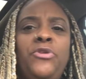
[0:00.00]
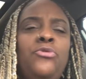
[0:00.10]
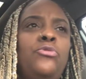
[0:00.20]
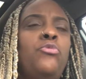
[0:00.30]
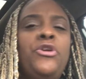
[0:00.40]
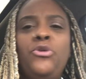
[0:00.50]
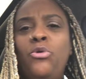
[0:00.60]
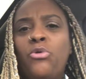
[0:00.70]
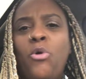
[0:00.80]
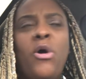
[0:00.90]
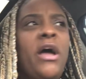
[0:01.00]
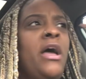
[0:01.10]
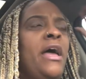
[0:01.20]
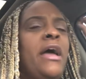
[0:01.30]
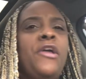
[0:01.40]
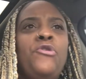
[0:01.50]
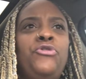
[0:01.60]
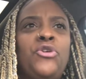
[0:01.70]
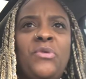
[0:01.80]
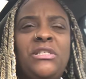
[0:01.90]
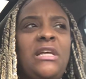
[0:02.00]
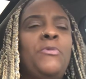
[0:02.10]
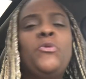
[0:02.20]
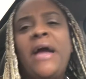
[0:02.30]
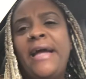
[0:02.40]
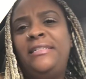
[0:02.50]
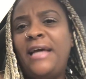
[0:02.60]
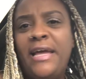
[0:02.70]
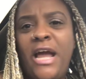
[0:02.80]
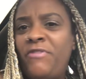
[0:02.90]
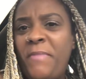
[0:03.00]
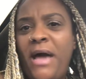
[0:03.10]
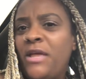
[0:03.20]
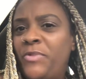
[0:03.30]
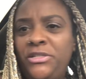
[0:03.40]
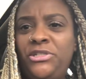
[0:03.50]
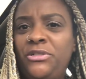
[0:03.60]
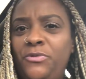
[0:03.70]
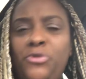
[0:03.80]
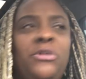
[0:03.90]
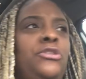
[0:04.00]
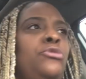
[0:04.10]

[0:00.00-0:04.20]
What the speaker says: When you growing and you doing something, you can't take everybody with you.